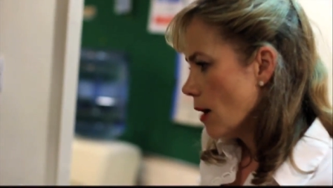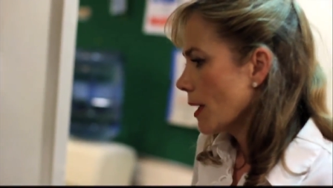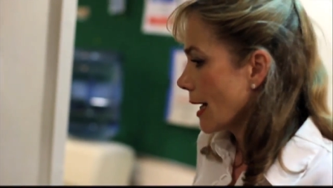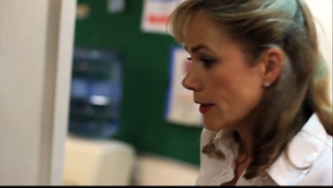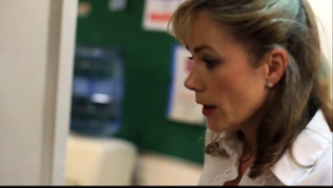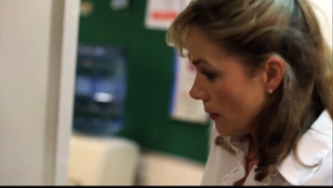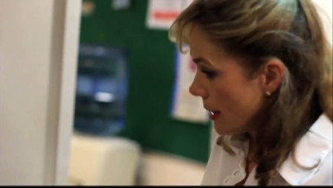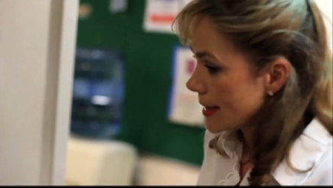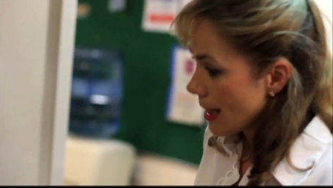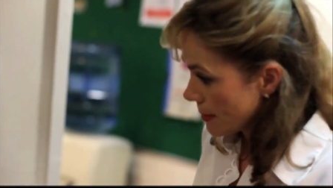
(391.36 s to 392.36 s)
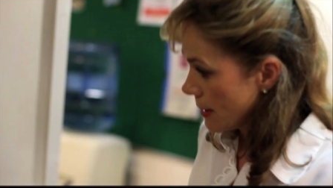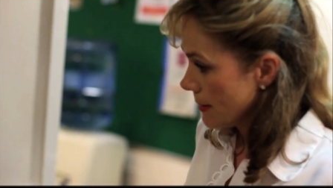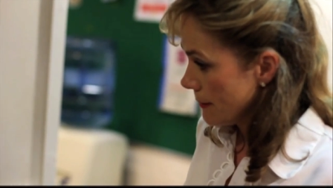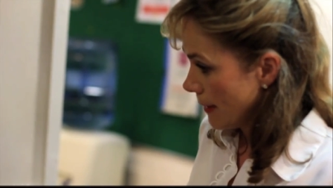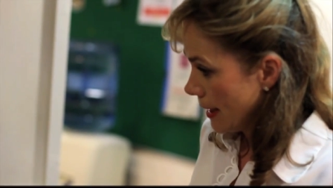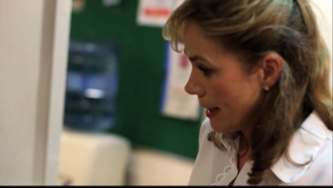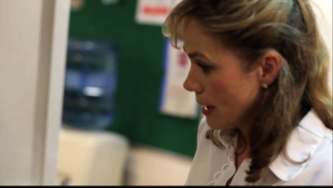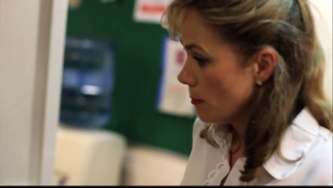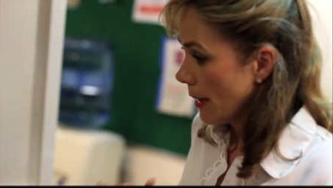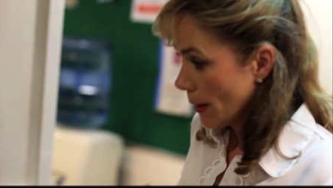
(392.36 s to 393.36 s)
Well, I know it's absolutely
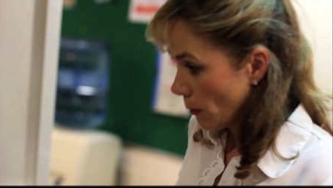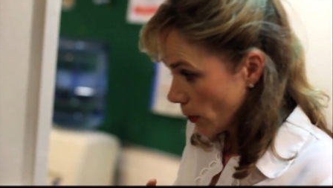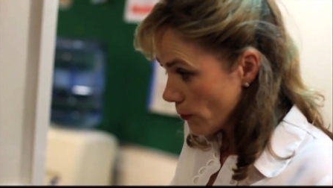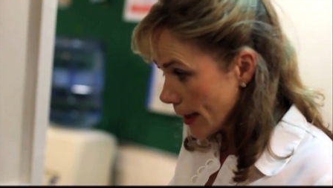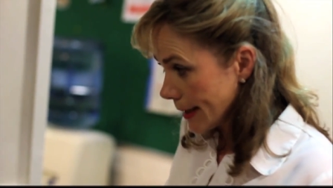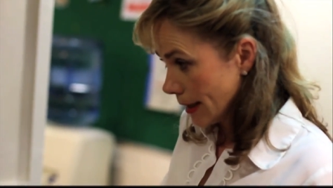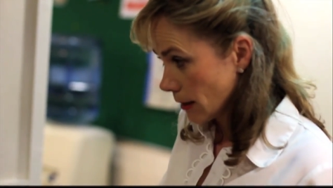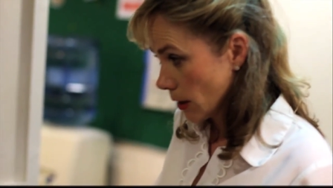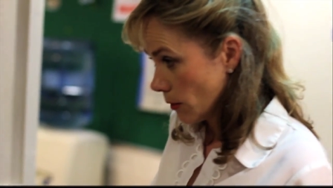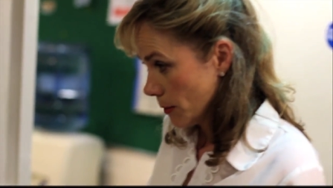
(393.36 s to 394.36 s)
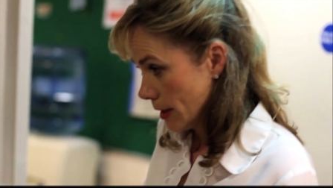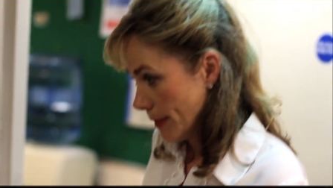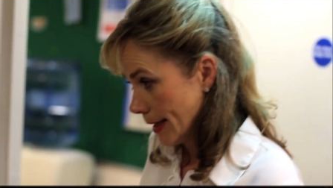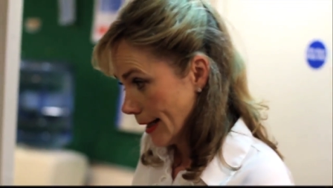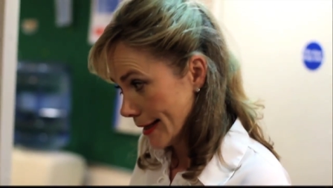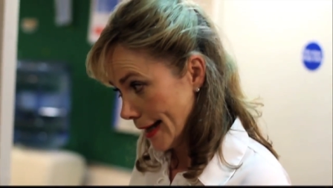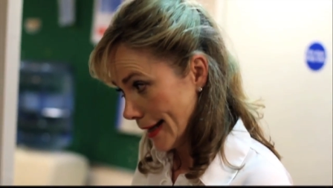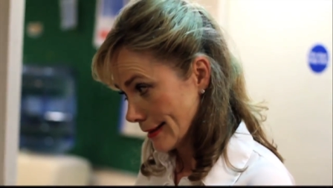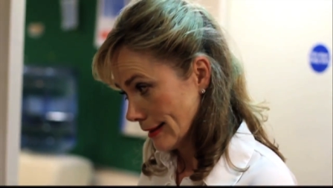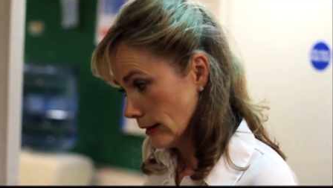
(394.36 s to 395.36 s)
fine, but we really can't go on with it being like
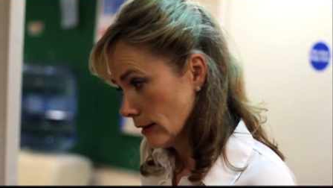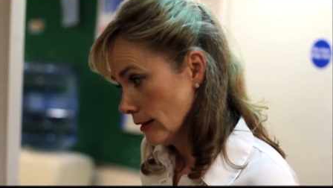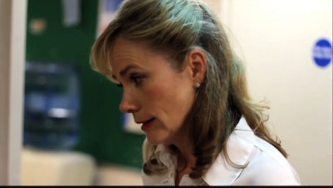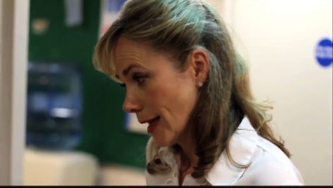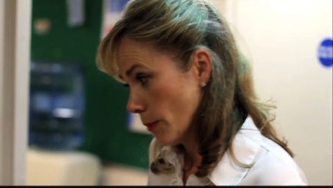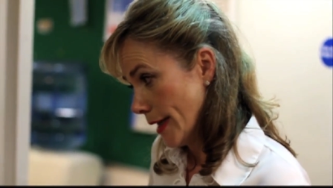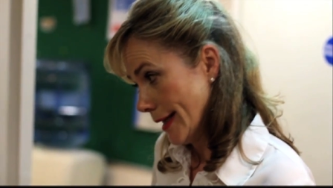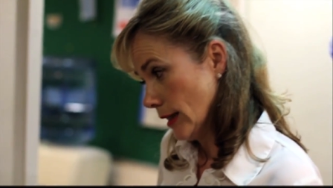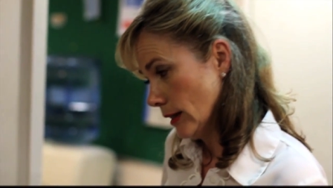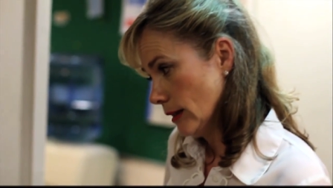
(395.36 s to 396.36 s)
that, can we?